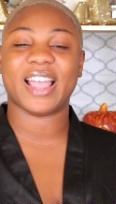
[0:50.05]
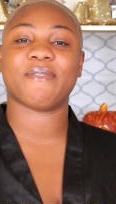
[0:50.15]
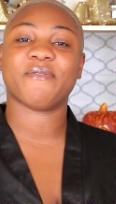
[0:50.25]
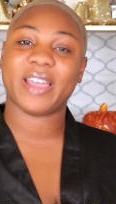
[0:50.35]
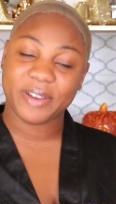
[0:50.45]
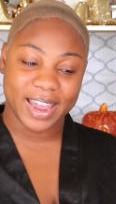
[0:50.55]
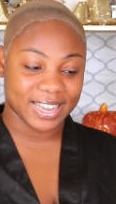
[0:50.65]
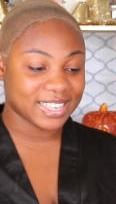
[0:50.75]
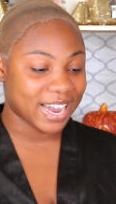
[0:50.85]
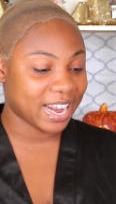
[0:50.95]
I am very
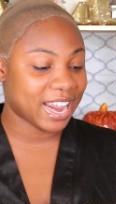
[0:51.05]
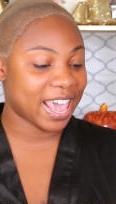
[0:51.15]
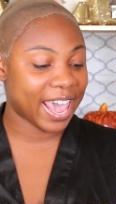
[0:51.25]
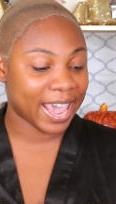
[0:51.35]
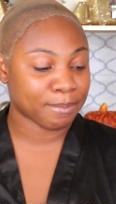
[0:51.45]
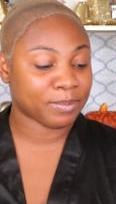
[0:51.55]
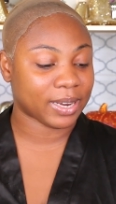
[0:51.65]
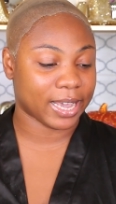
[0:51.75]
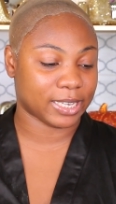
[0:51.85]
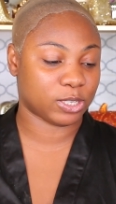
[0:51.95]
excited
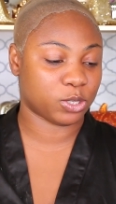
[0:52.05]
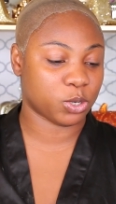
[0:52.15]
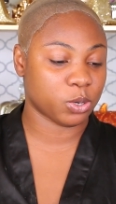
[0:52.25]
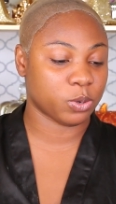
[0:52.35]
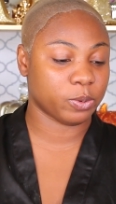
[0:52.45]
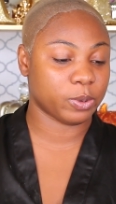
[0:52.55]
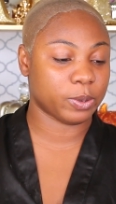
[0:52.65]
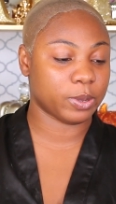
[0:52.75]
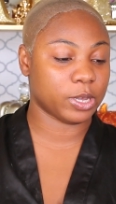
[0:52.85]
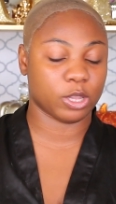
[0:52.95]
and blessed to,
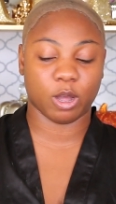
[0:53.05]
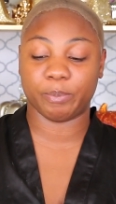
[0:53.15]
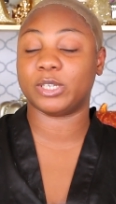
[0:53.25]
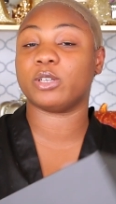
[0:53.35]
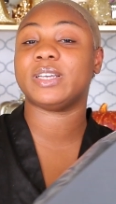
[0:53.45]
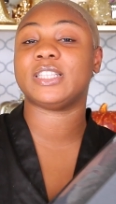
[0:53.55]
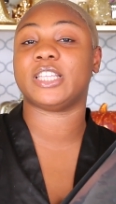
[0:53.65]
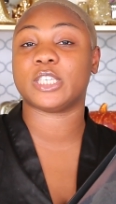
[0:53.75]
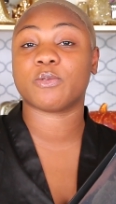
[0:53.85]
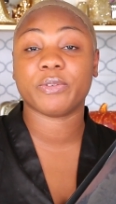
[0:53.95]
you know, be
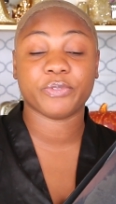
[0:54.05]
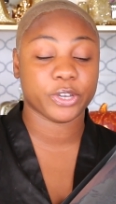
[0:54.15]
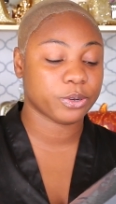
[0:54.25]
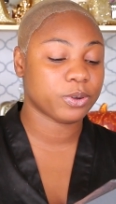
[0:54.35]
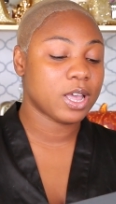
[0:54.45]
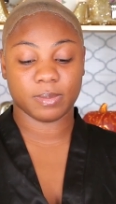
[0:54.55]
doing this review.